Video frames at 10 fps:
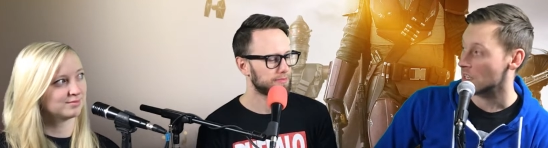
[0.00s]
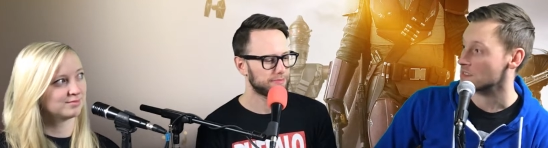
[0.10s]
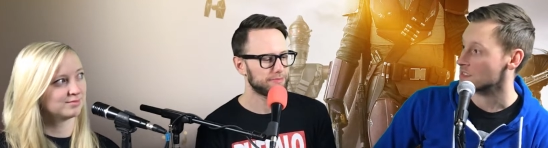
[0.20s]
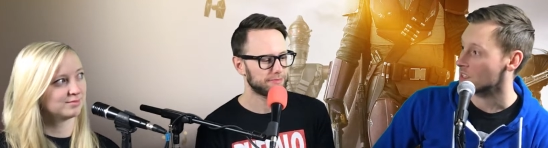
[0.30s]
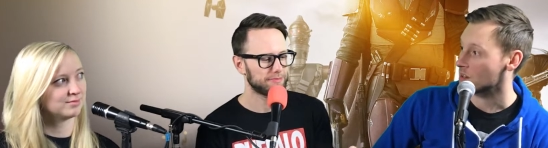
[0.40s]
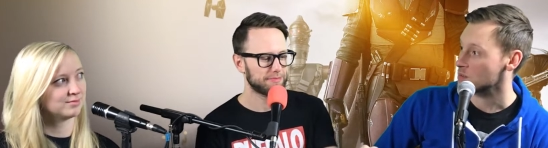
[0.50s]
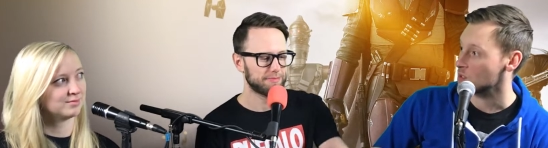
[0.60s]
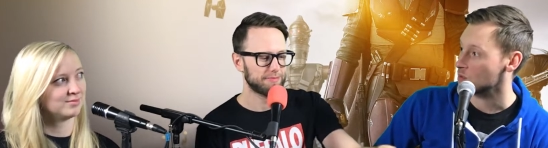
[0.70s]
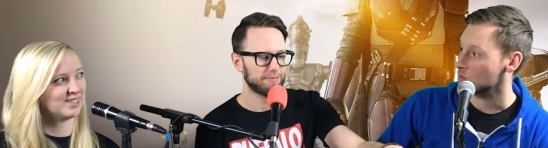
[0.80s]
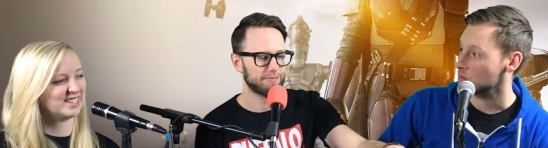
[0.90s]
Speaker 1: there's heads in there.
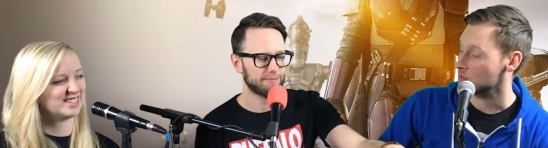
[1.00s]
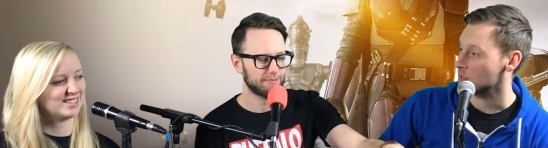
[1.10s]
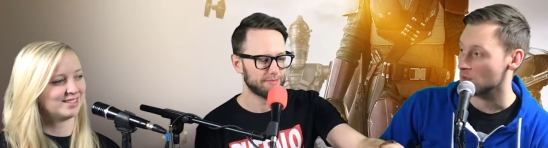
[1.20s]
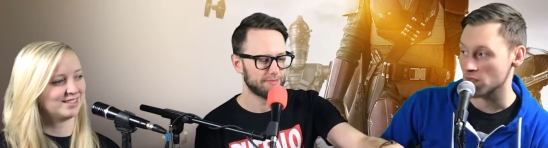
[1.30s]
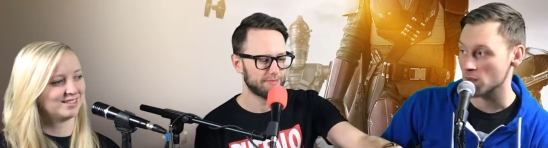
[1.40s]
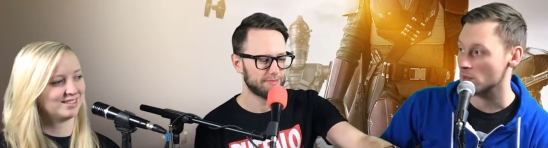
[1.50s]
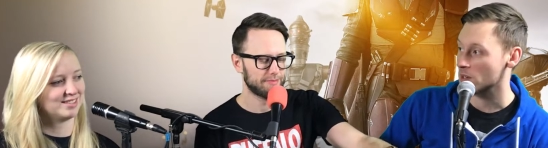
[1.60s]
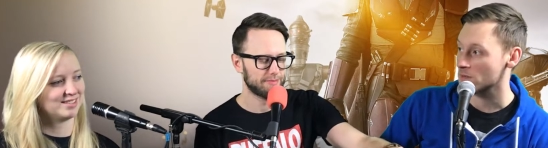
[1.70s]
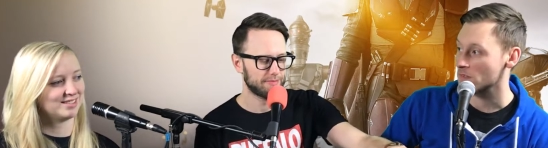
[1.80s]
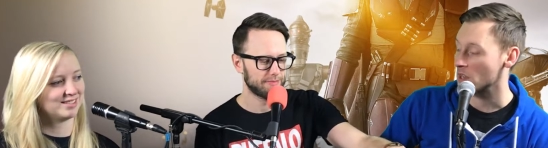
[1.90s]
So you know the
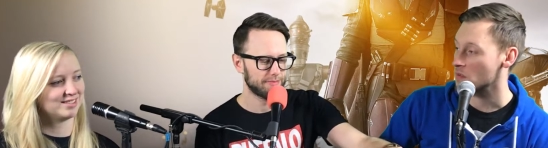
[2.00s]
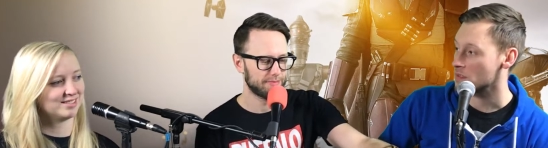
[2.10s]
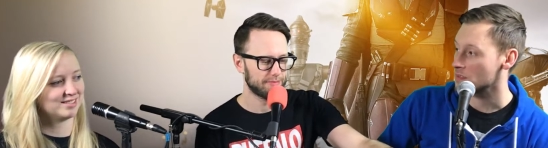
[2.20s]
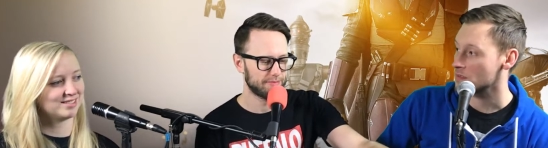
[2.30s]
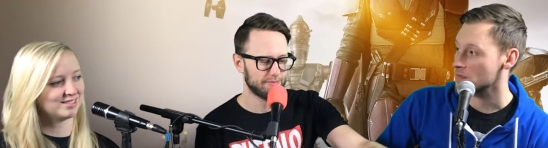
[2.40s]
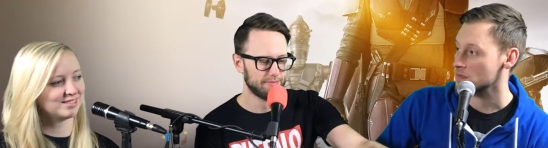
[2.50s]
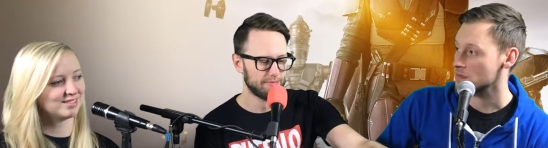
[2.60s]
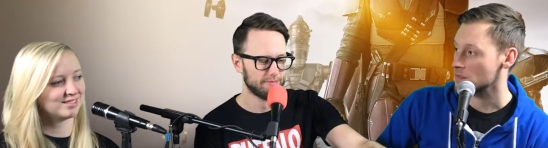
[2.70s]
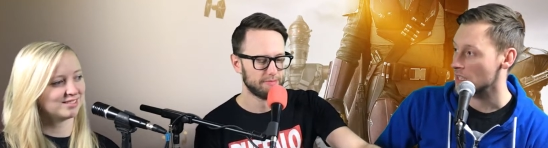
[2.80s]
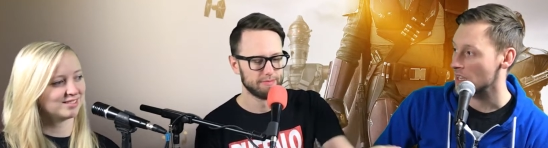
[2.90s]
Empire fell, and
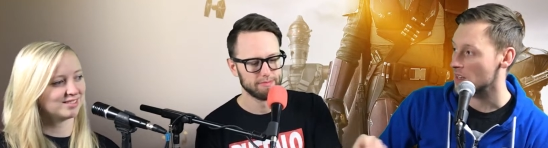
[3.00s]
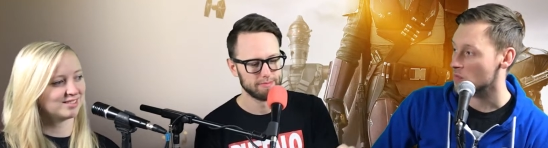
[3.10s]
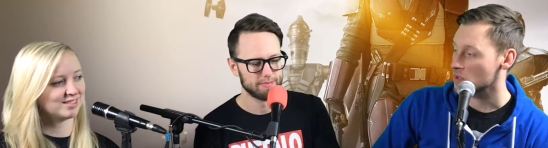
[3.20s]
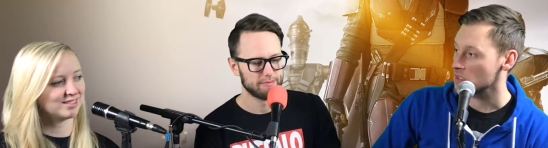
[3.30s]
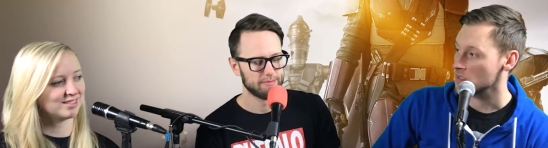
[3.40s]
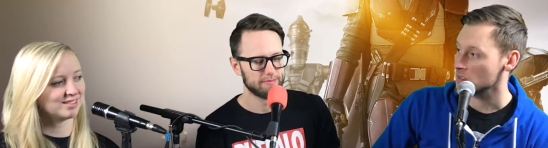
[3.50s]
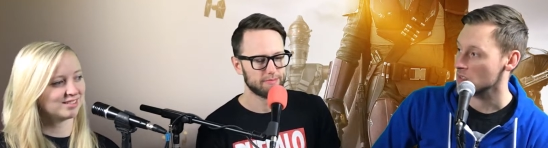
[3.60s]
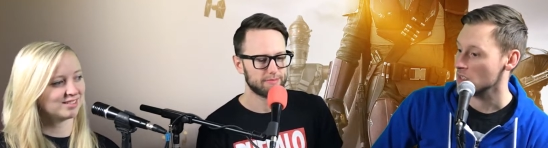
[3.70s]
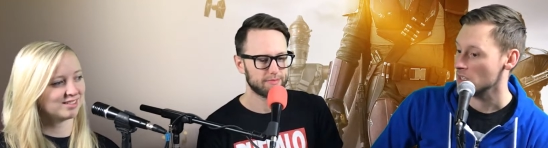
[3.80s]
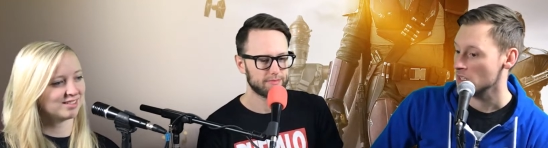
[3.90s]
they kind of
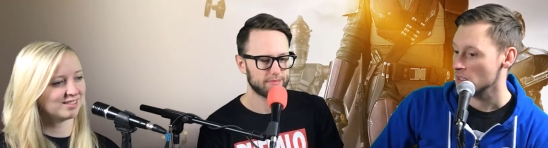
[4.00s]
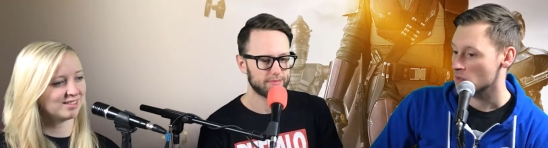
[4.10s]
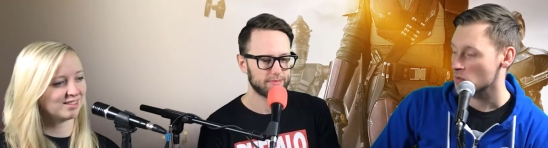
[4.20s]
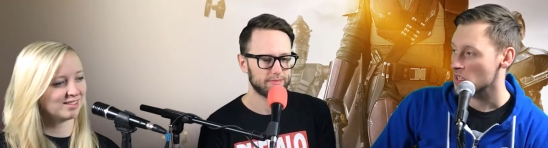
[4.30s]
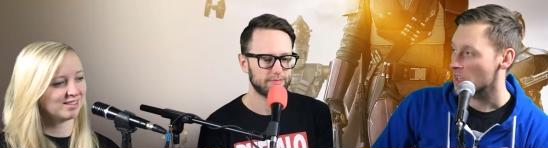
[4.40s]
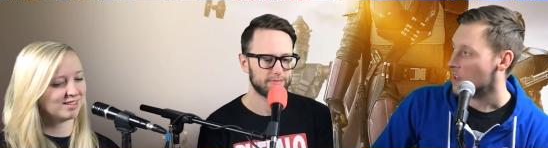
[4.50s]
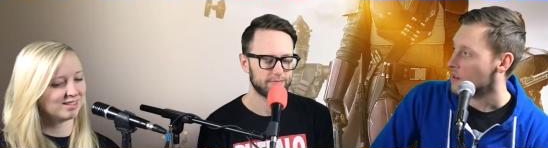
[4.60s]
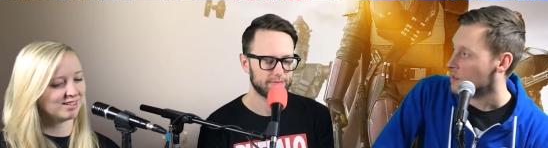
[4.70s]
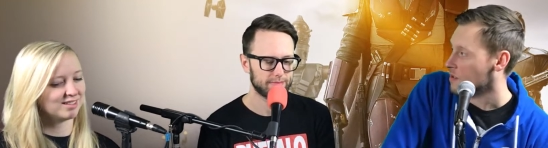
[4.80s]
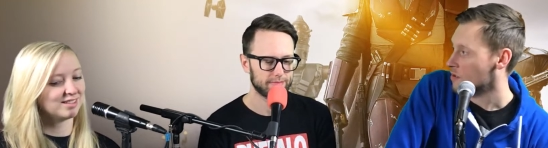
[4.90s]

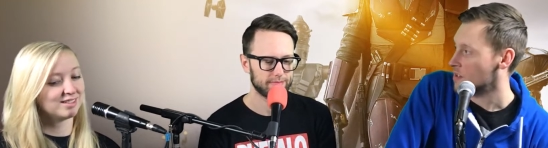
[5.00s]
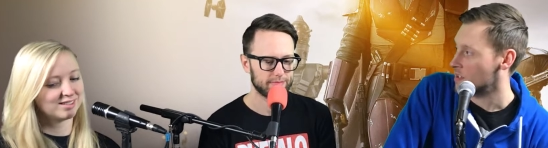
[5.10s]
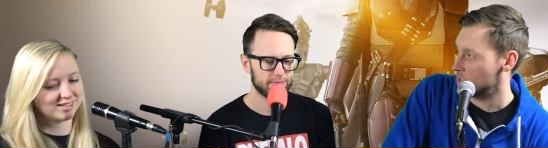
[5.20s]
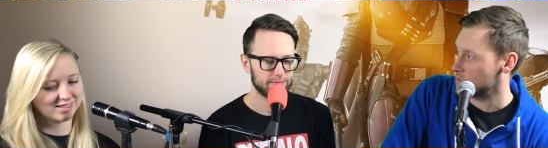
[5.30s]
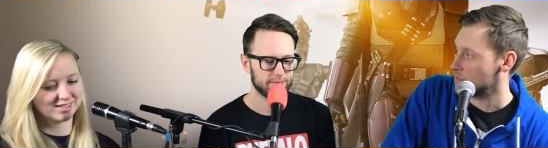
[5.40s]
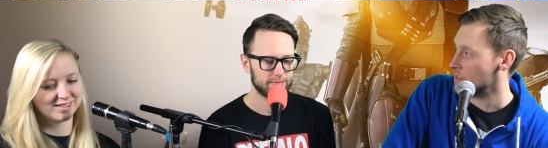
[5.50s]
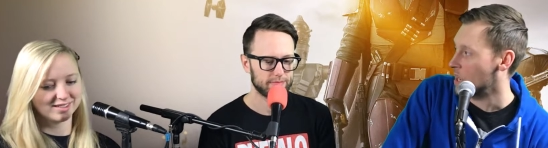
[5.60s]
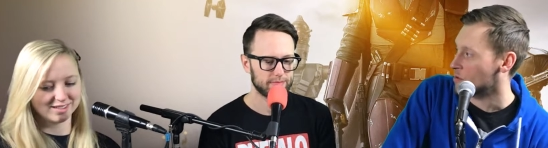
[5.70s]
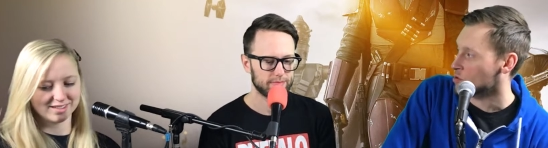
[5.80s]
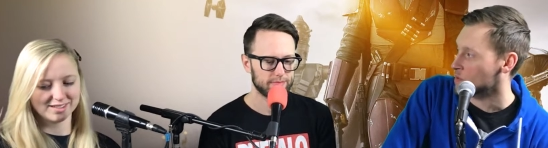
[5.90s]
regained their
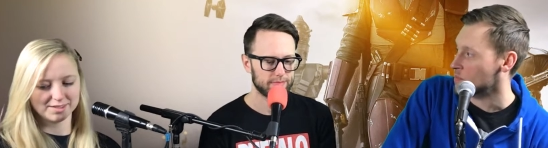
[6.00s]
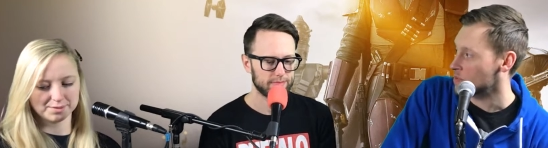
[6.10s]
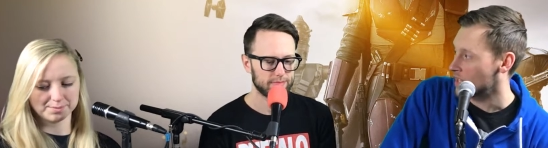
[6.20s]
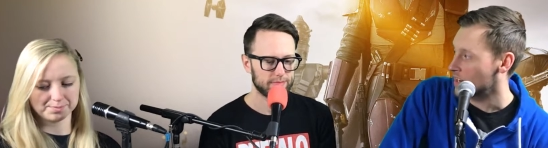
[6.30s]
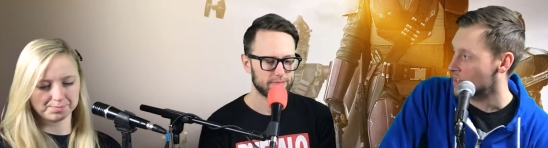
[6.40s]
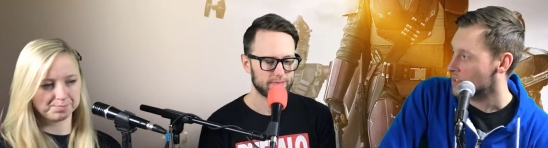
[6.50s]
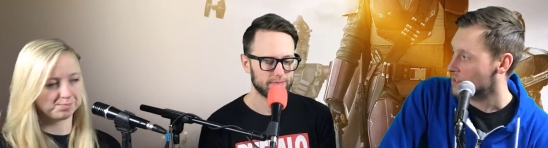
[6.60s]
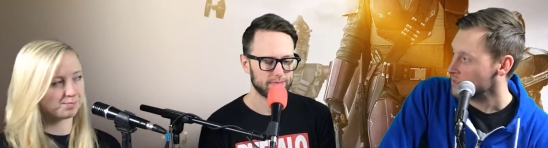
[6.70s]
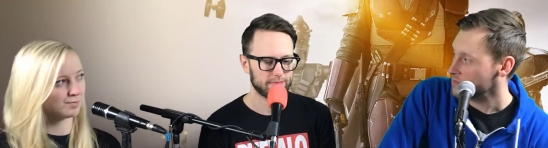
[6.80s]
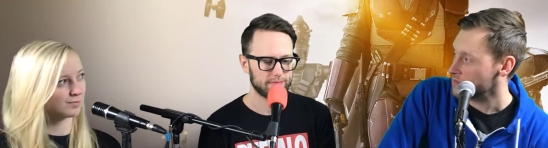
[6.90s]
outer rim planet
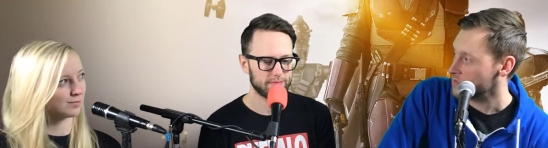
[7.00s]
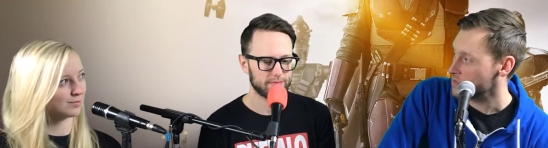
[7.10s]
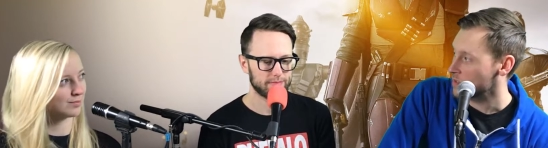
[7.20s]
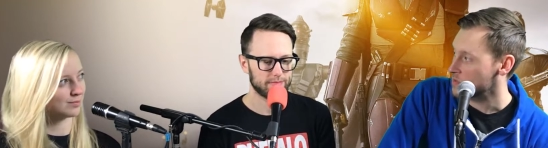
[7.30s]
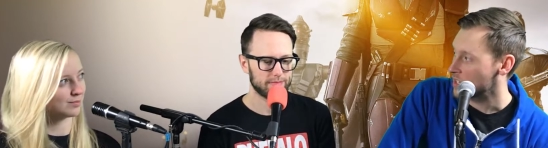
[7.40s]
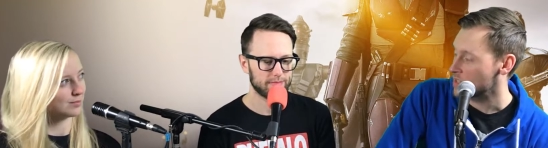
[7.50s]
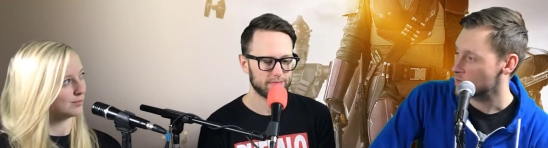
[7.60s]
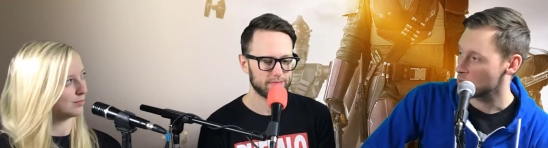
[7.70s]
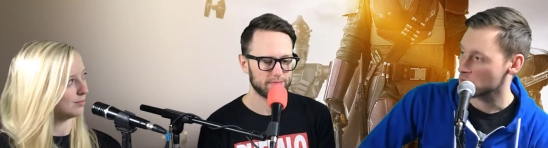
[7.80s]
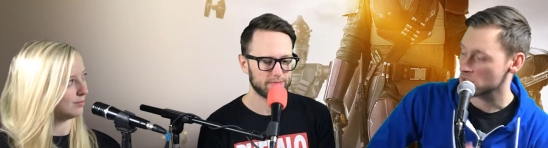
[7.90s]
here. So that was kind
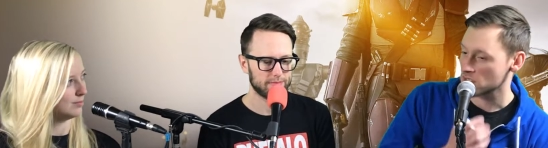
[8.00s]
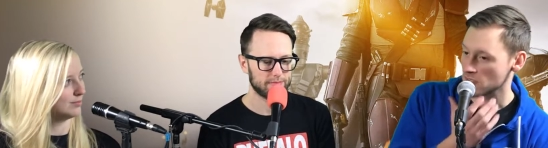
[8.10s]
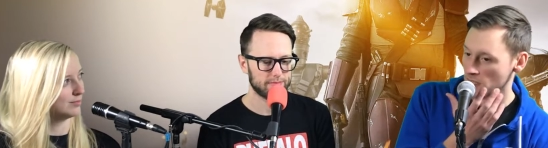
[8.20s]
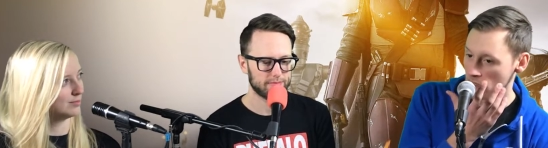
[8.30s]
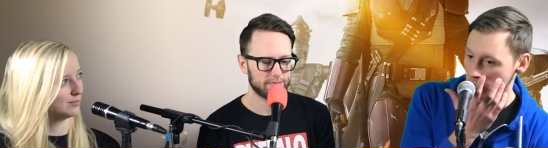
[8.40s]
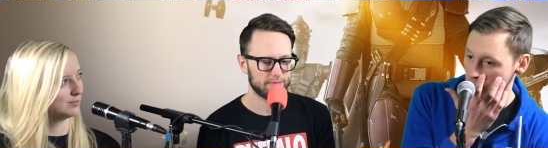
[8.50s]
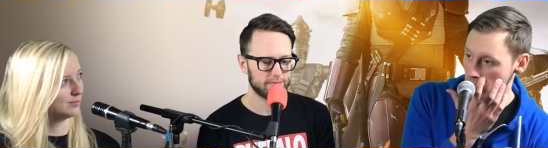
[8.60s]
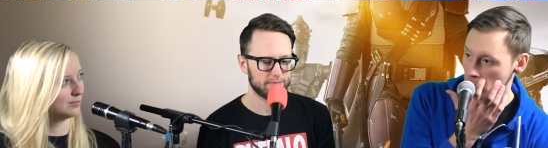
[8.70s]
of cool to see that